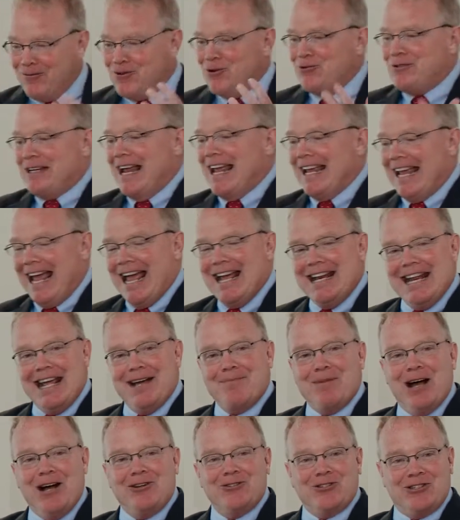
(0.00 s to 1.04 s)
If you take 8
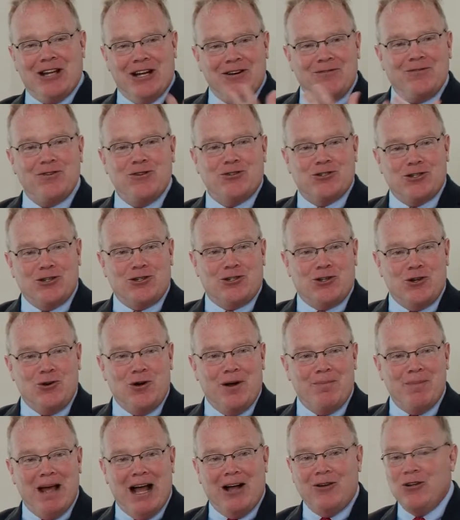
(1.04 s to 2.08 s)
ml, centrifuge to 2
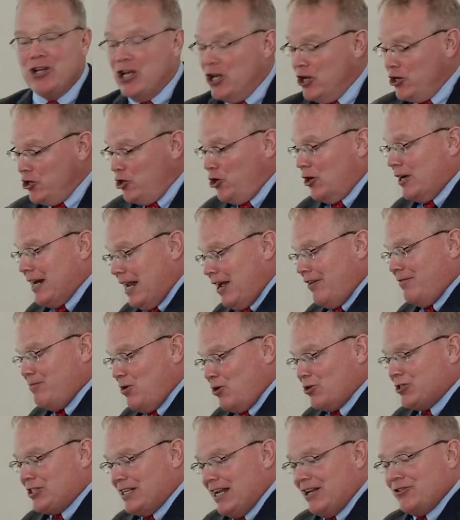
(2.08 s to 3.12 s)
ml, you're going to have
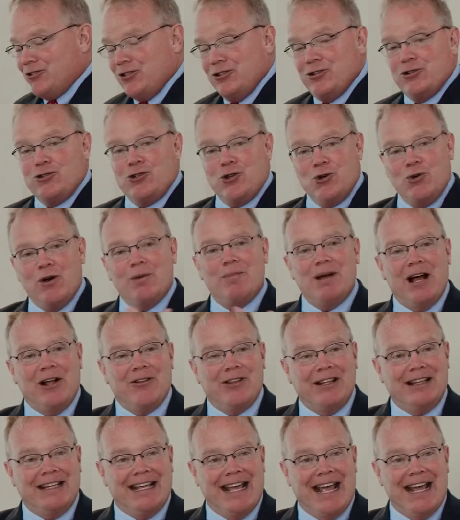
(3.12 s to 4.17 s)
more cells in the 2
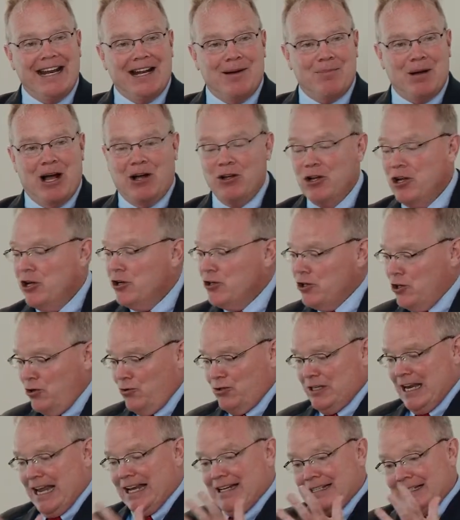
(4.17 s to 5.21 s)
ml than the 8 ml.
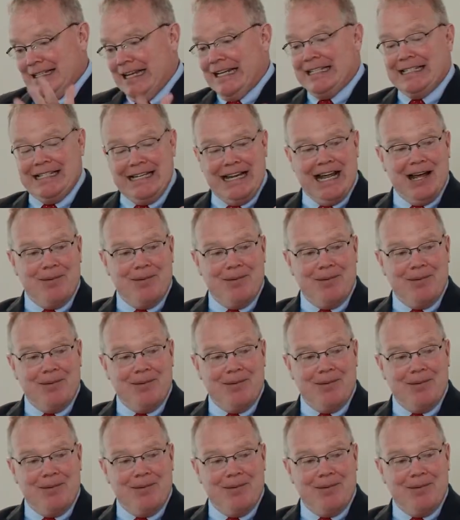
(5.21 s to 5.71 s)
You take 60